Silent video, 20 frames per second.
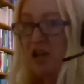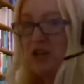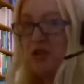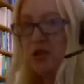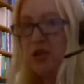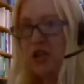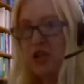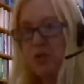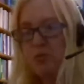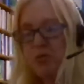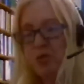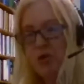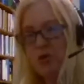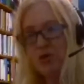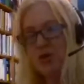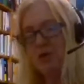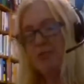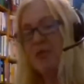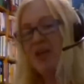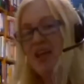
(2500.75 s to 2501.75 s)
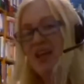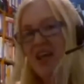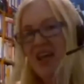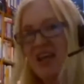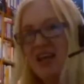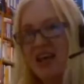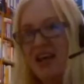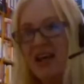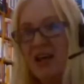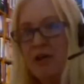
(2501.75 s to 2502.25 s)
I call it a program.
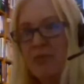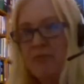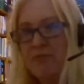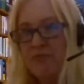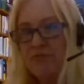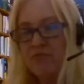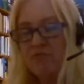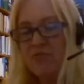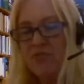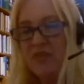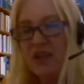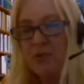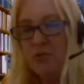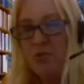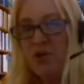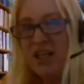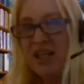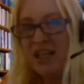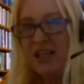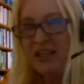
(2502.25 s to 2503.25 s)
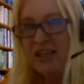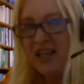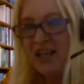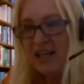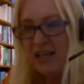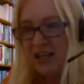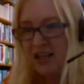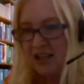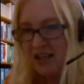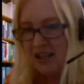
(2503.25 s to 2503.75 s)
Um, we can
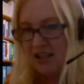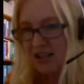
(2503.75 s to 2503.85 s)
then